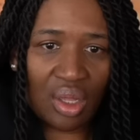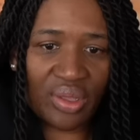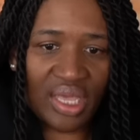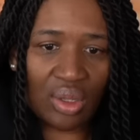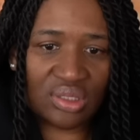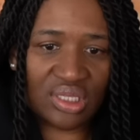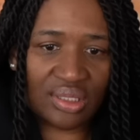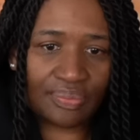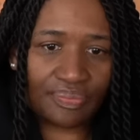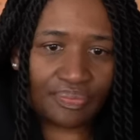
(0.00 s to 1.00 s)
Okay, hold
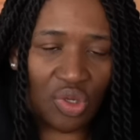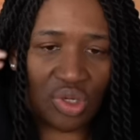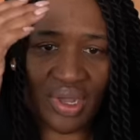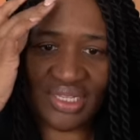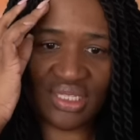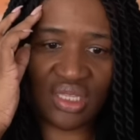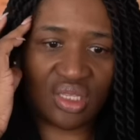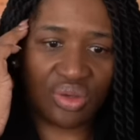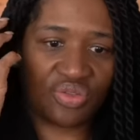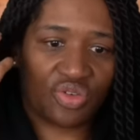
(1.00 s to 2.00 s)
on. Oh no, I see the
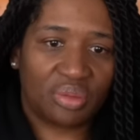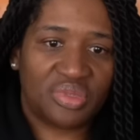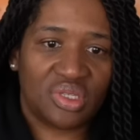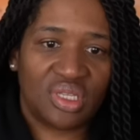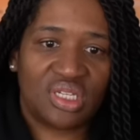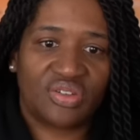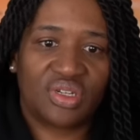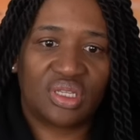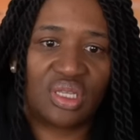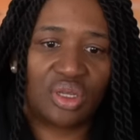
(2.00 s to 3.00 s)
uniform, so they
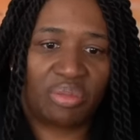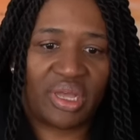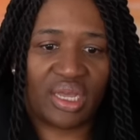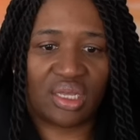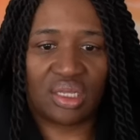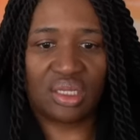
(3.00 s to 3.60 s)
definitely go back.